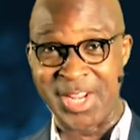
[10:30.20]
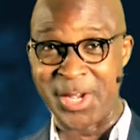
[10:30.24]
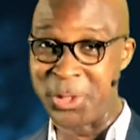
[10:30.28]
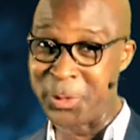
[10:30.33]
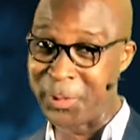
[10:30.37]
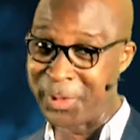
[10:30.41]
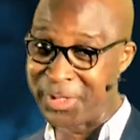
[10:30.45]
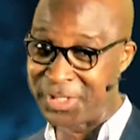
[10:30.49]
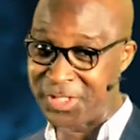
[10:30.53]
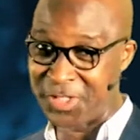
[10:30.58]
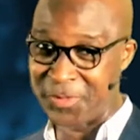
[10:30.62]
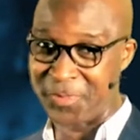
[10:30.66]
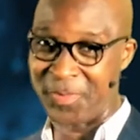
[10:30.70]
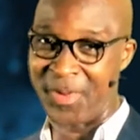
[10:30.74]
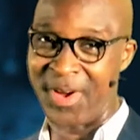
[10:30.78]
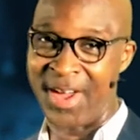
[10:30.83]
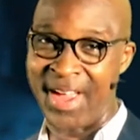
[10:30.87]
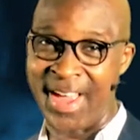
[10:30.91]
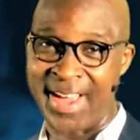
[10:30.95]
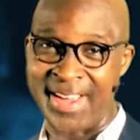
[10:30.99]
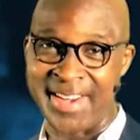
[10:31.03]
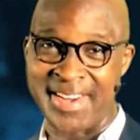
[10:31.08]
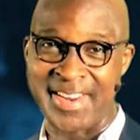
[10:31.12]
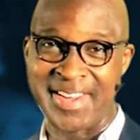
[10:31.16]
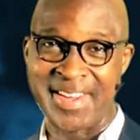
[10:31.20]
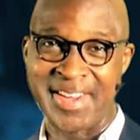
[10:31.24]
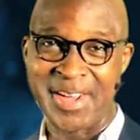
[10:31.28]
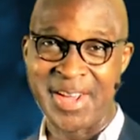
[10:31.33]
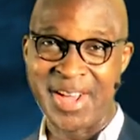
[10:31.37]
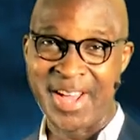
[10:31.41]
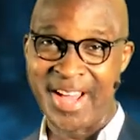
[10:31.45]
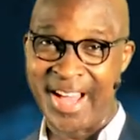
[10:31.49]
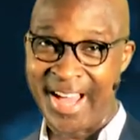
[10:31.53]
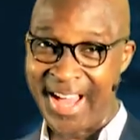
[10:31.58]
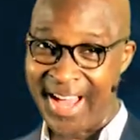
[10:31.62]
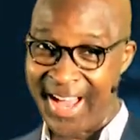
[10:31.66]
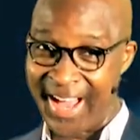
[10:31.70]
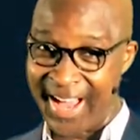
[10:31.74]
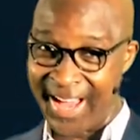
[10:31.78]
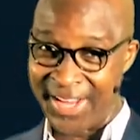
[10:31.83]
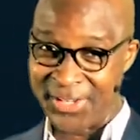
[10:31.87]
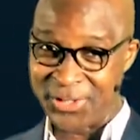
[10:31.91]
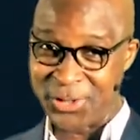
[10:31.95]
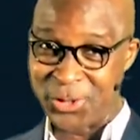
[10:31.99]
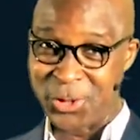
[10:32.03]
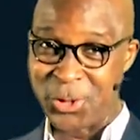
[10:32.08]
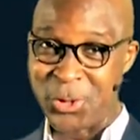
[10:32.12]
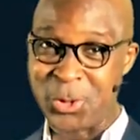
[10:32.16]
and you were inspired
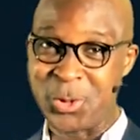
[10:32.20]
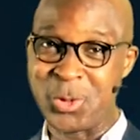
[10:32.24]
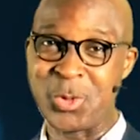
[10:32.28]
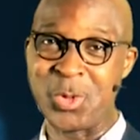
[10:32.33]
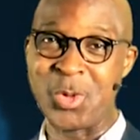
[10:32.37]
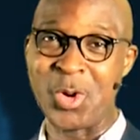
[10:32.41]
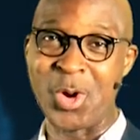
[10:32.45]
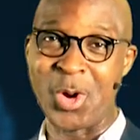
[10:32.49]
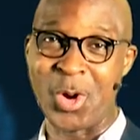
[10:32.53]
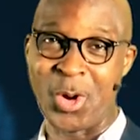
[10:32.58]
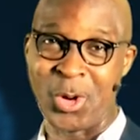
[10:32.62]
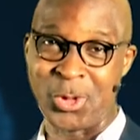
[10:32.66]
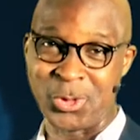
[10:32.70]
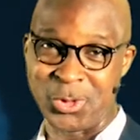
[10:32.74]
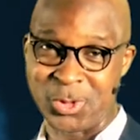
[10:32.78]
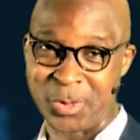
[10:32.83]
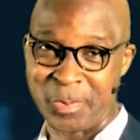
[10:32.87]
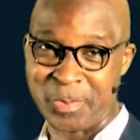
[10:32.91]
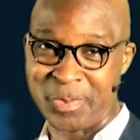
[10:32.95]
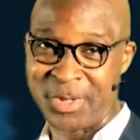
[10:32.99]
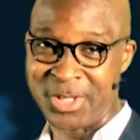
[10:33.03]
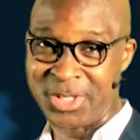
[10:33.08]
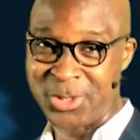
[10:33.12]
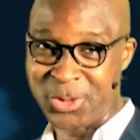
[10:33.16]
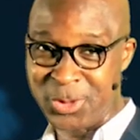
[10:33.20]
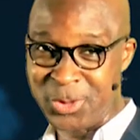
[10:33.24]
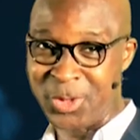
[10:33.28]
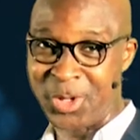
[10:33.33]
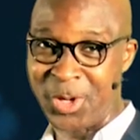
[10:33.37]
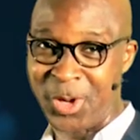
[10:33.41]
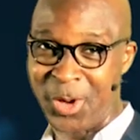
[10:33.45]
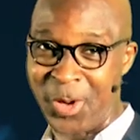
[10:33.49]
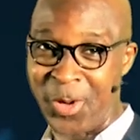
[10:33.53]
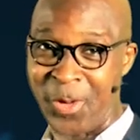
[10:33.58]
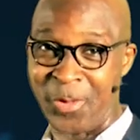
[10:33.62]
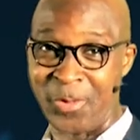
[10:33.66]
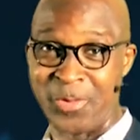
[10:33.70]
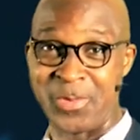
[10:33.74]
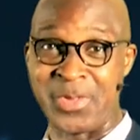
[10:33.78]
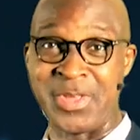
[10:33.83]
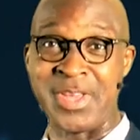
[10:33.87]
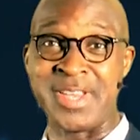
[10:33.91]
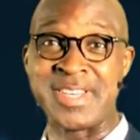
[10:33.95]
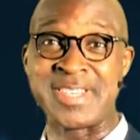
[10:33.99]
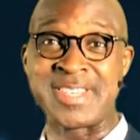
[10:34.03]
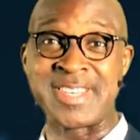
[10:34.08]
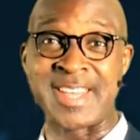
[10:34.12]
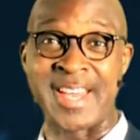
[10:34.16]
as you also partook of
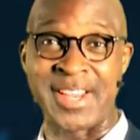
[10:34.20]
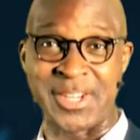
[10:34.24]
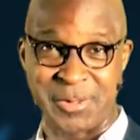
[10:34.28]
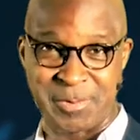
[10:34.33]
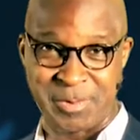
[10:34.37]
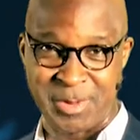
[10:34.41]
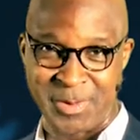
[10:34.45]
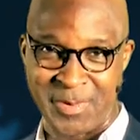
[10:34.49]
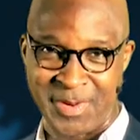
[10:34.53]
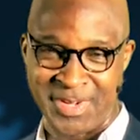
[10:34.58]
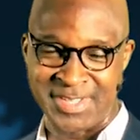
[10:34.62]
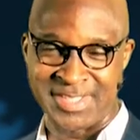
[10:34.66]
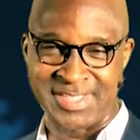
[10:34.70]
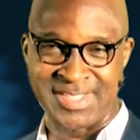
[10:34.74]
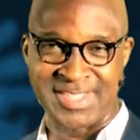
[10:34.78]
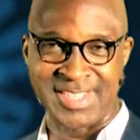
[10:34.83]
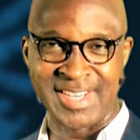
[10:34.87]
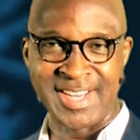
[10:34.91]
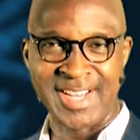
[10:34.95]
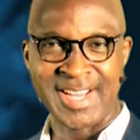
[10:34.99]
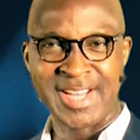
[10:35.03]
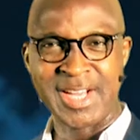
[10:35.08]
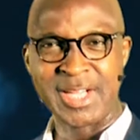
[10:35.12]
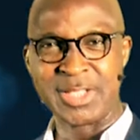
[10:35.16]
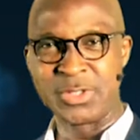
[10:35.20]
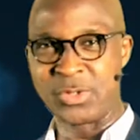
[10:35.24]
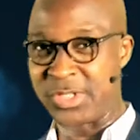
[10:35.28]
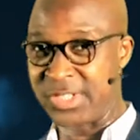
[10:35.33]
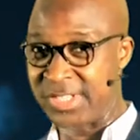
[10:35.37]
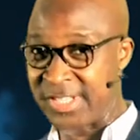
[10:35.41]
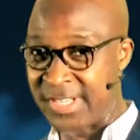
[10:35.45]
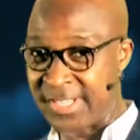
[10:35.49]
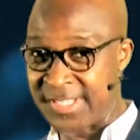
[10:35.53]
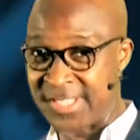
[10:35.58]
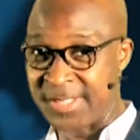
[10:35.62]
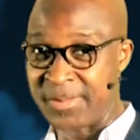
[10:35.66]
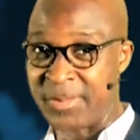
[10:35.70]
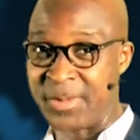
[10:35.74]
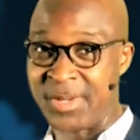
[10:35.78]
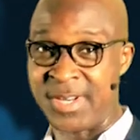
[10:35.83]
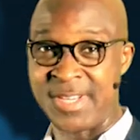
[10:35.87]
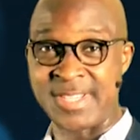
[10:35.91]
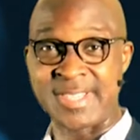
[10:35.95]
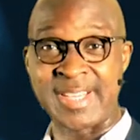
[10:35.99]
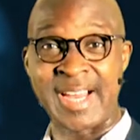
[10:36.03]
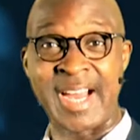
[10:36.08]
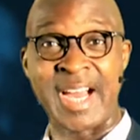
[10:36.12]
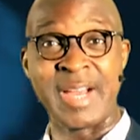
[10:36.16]
this experience. Those
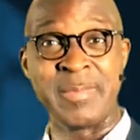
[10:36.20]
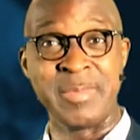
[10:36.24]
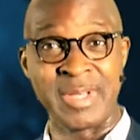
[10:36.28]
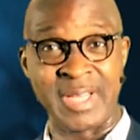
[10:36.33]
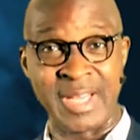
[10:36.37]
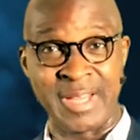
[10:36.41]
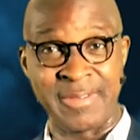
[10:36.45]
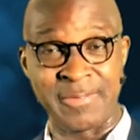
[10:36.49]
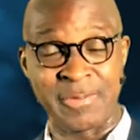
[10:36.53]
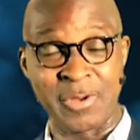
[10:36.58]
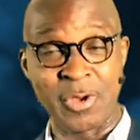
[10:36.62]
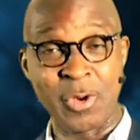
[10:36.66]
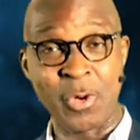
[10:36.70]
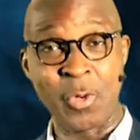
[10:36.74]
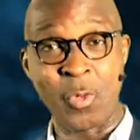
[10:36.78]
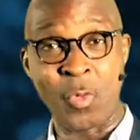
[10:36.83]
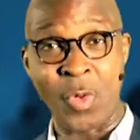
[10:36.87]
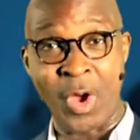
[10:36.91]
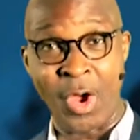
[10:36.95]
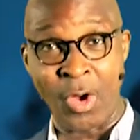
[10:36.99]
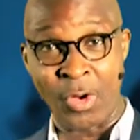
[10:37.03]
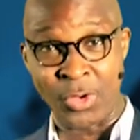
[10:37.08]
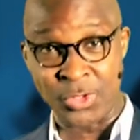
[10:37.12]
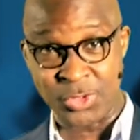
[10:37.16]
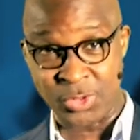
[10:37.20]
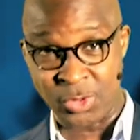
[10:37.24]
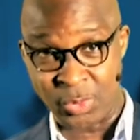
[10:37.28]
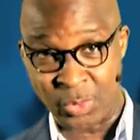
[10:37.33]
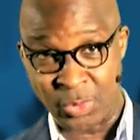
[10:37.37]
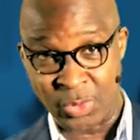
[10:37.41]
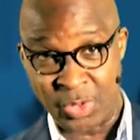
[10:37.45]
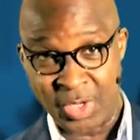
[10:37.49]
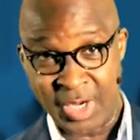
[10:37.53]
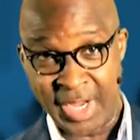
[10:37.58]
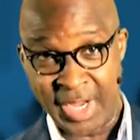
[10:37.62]
testimonies, I believe, were also